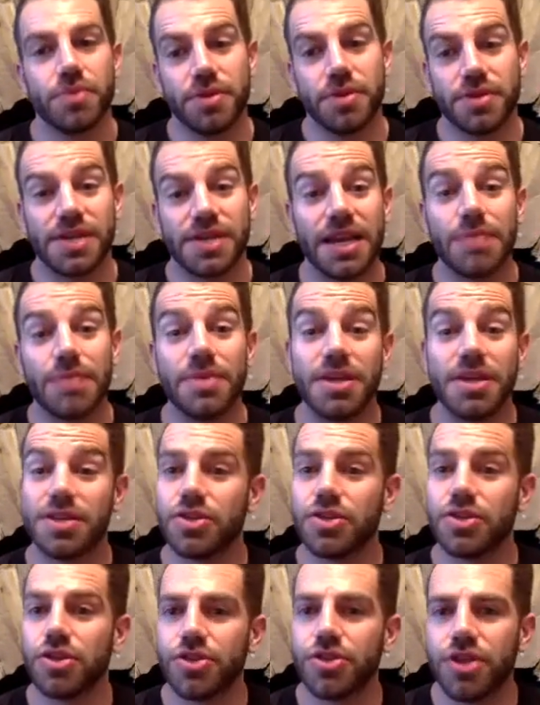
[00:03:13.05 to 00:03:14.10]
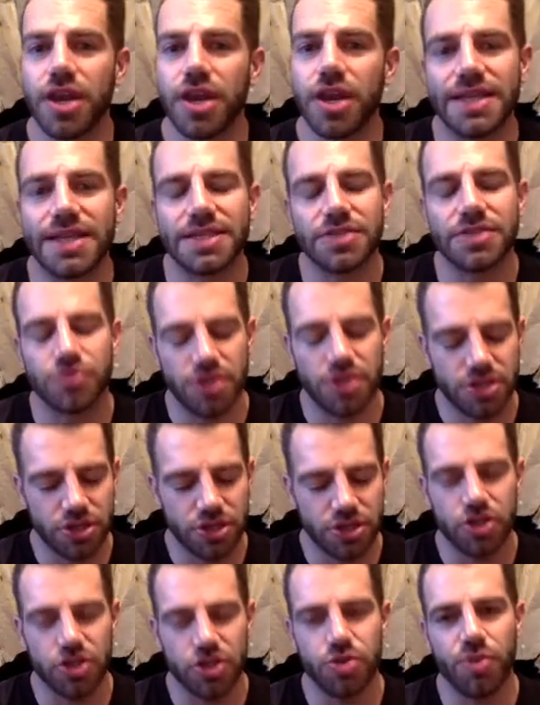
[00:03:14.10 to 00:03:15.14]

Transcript: telling me the latest research and new